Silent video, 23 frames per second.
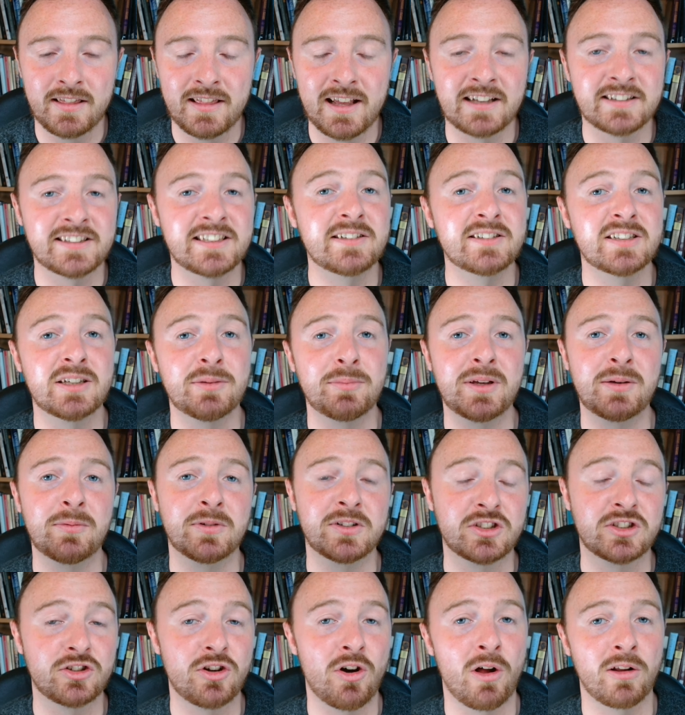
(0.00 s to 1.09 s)
That seems to be
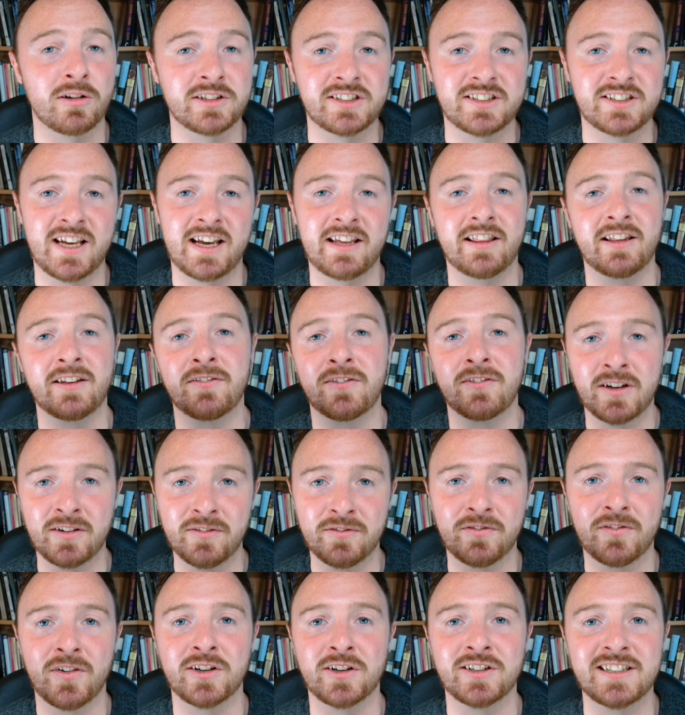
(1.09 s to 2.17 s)
when scholars say they can
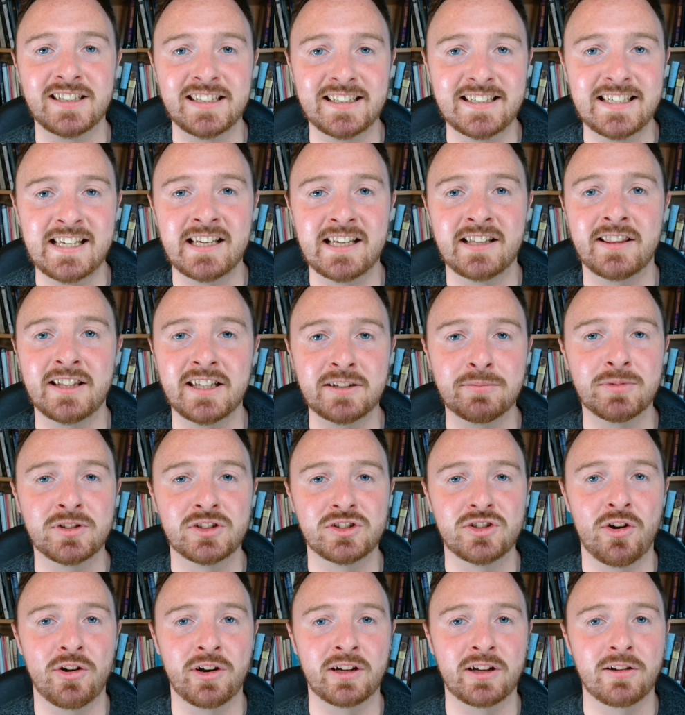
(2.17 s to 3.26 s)
first date these
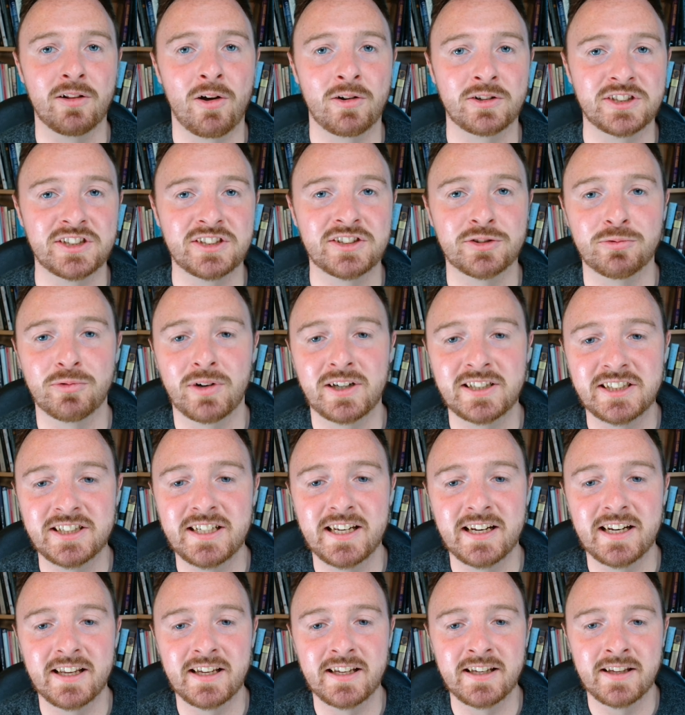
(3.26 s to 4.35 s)
Masonic lodges
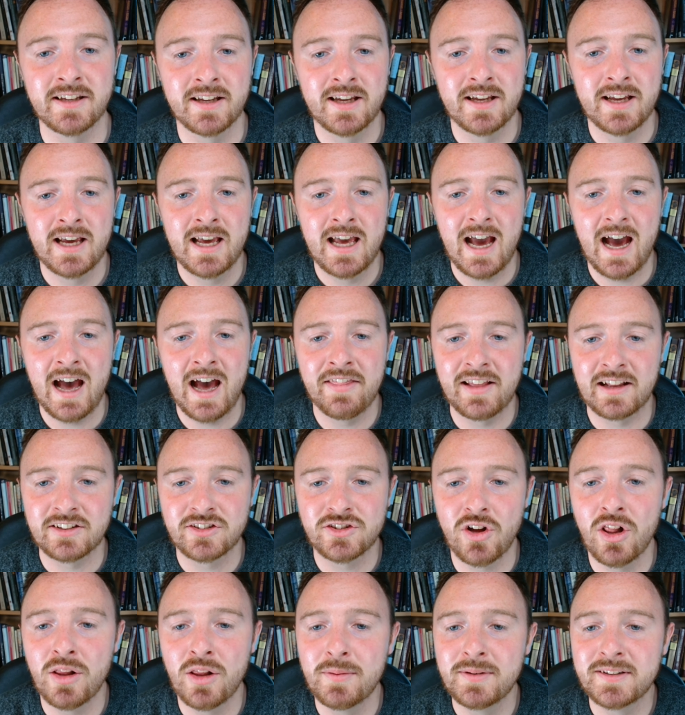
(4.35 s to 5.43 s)
originating. And that
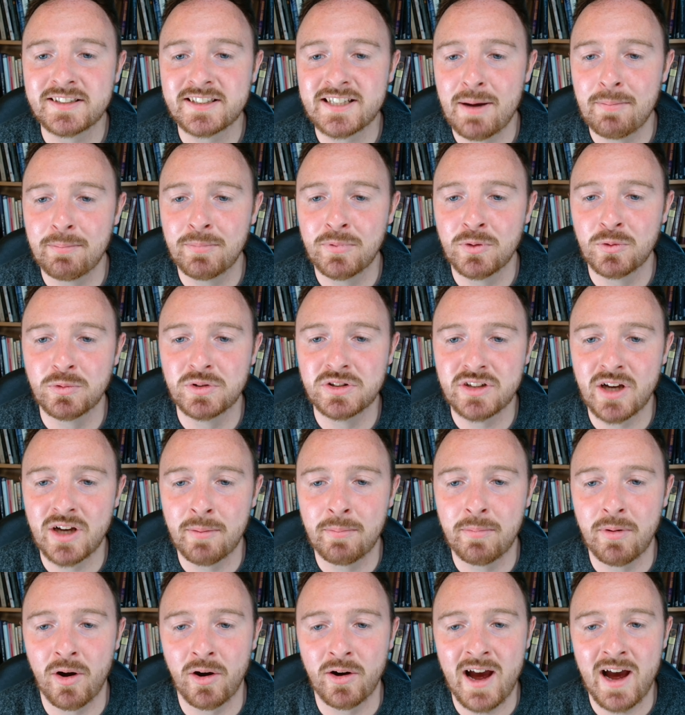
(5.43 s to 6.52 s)
Solomon's temple was
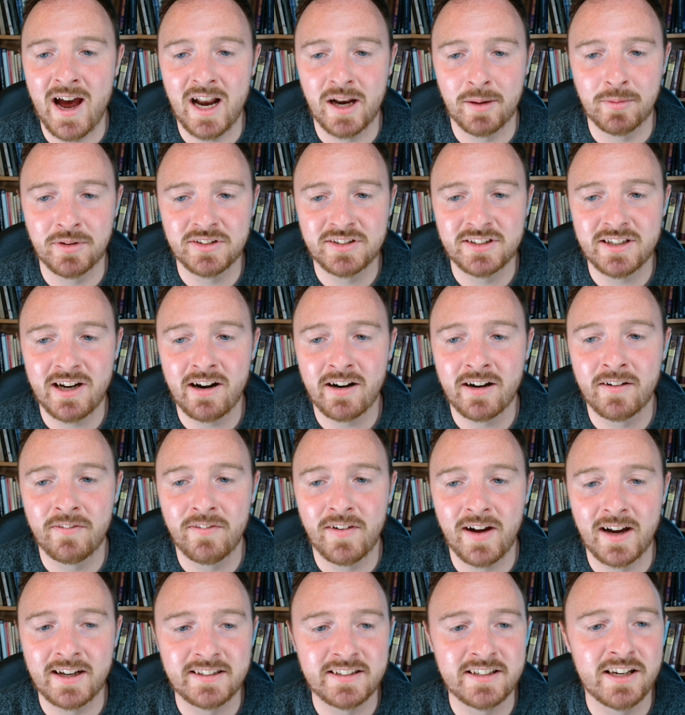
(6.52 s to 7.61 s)
about animal
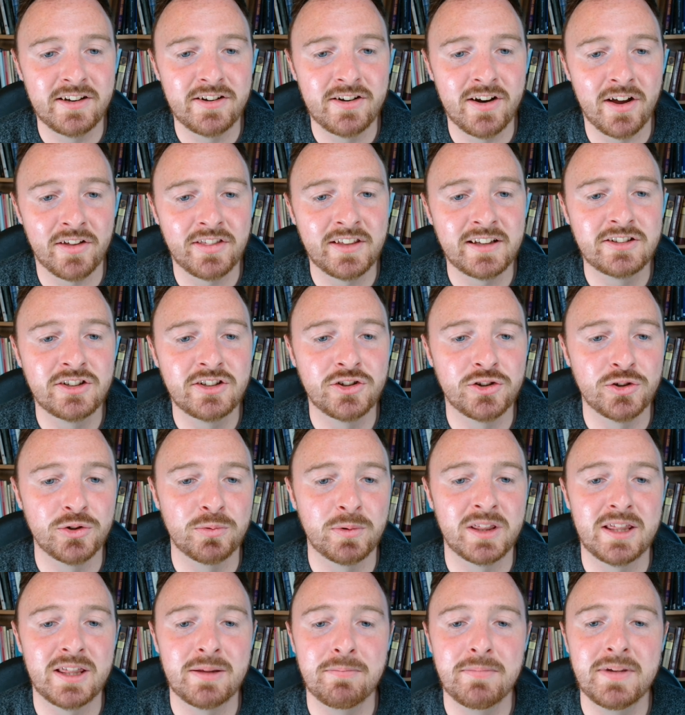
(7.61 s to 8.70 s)
sacrifice and had nothing to do
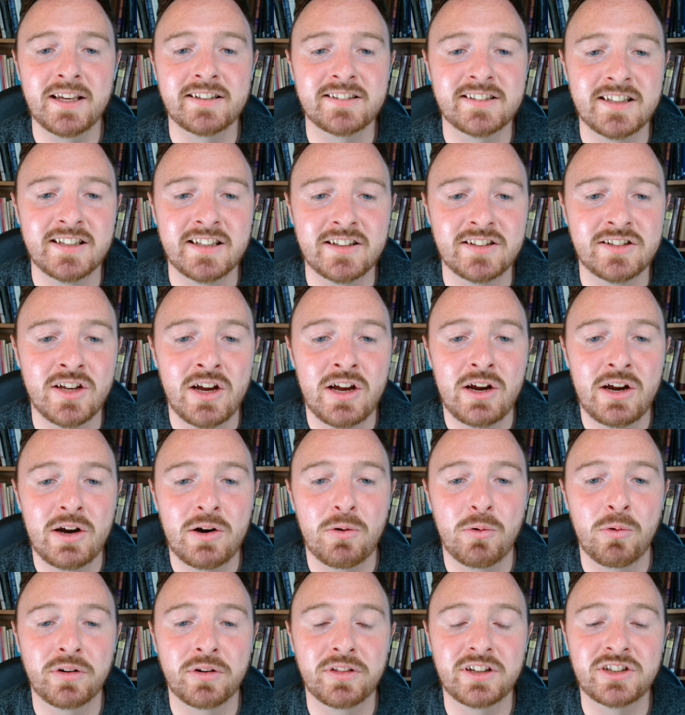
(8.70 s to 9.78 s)
with the Masons
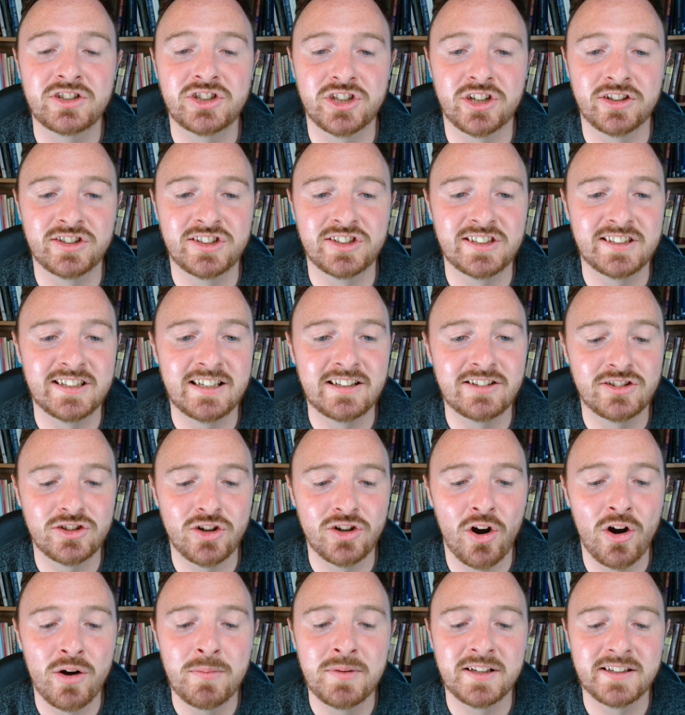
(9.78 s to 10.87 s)
or the church's
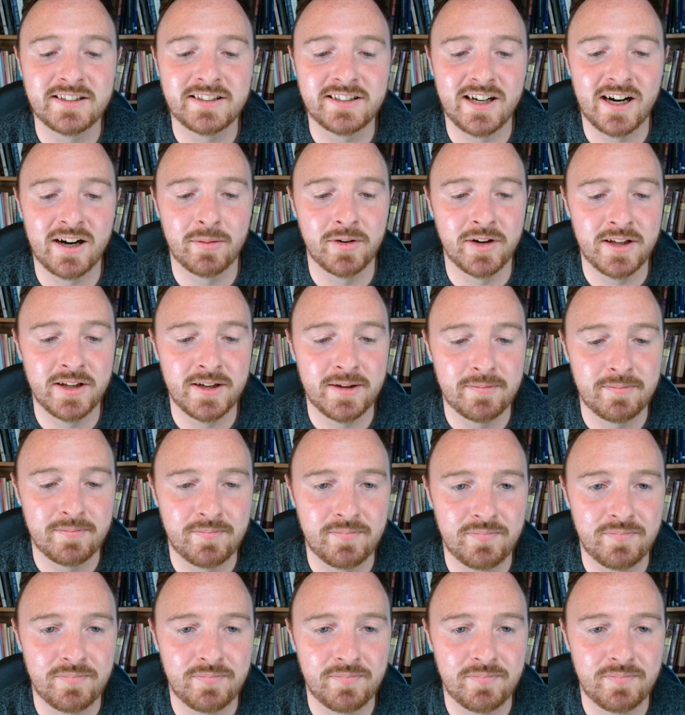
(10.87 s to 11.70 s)
endowment ceremony.